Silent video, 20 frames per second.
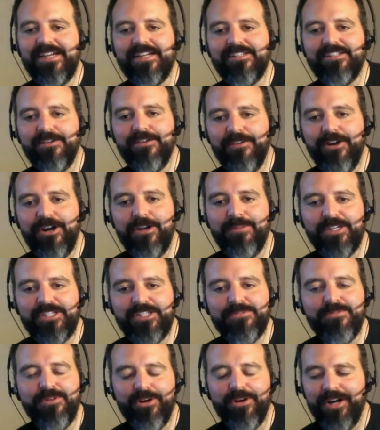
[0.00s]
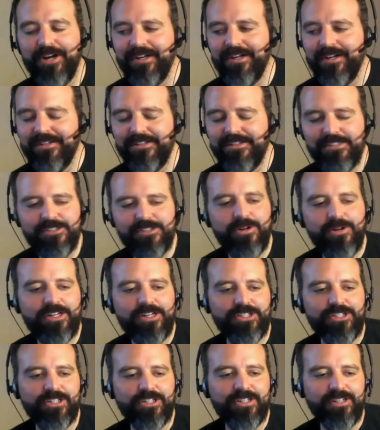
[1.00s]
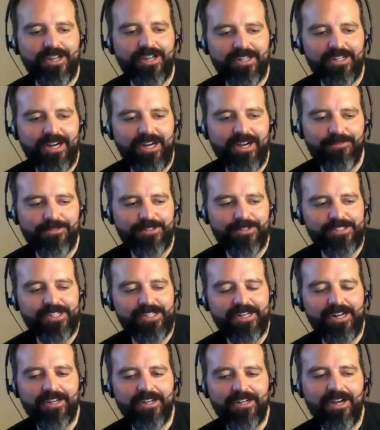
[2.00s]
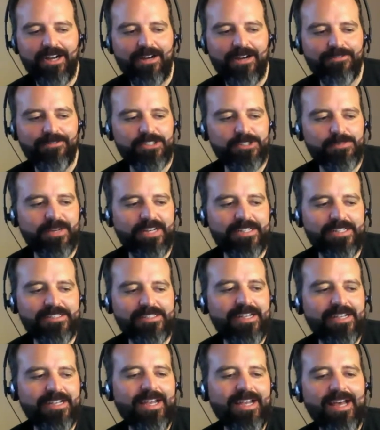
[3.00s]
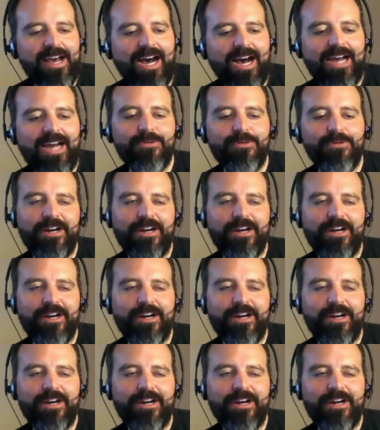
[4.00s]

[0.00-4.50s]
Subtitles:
actually a very much more structured unconference than an unconference, but I would